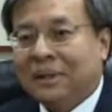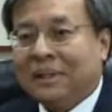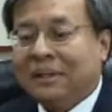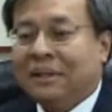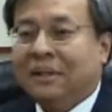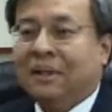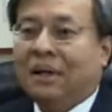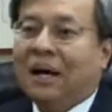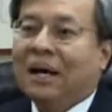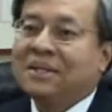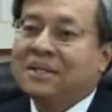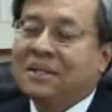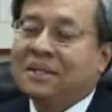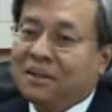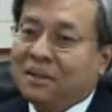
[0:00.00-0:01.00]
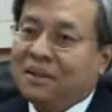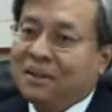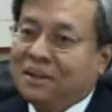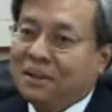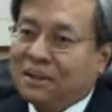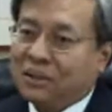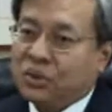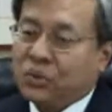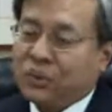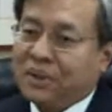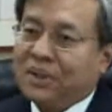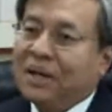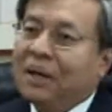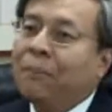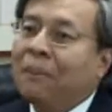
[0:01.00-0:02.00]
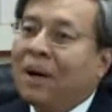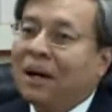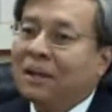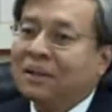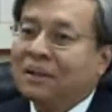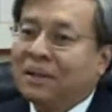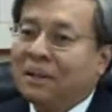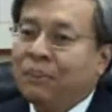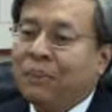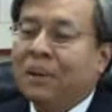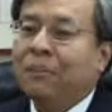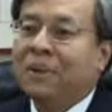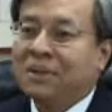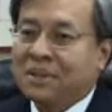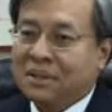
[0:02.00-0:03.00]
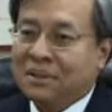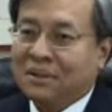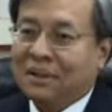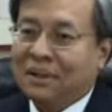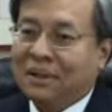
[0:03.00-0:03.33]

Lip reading: in the ICT industry among their members